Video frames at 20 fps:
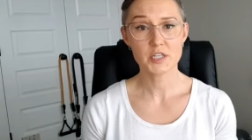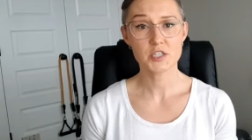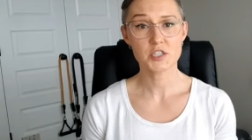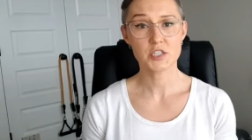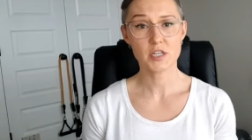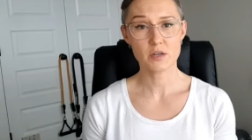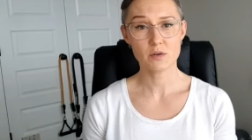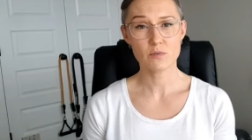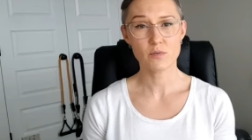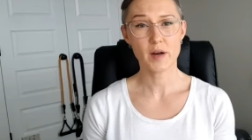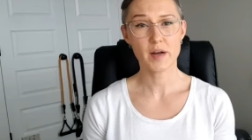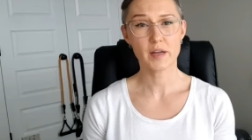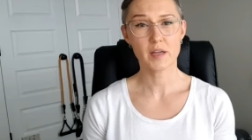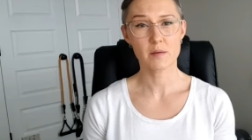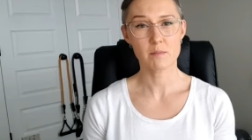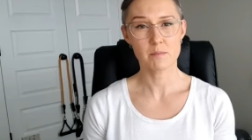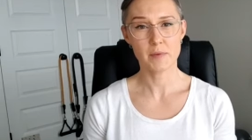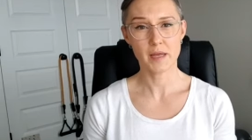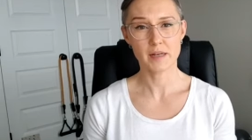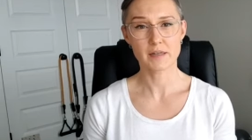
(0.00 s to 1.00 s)
she
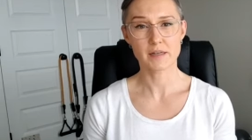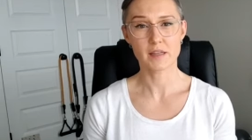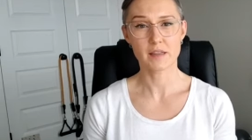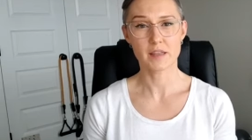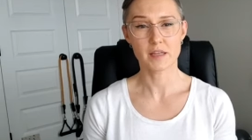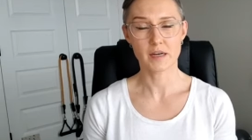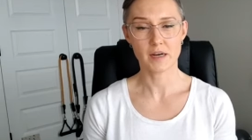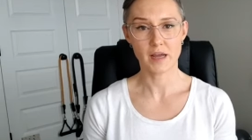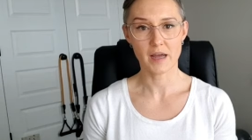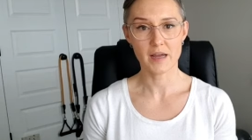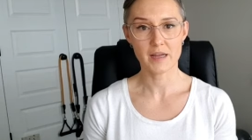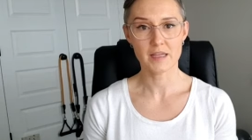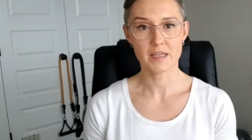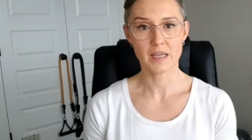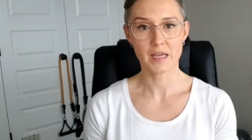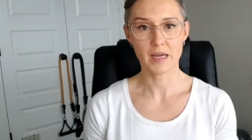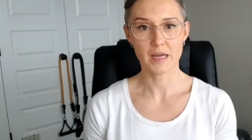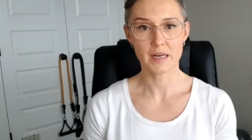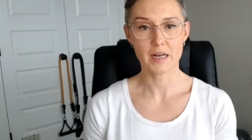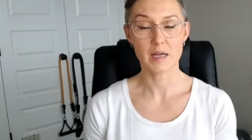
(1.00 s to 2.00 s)
recommended that I
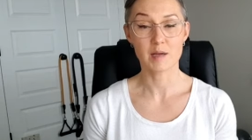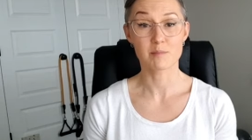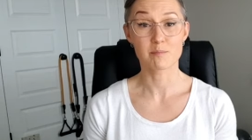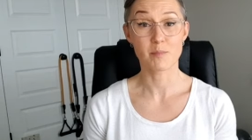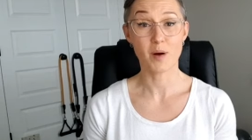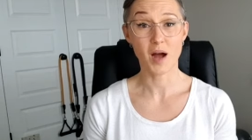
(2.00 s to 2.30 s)
get a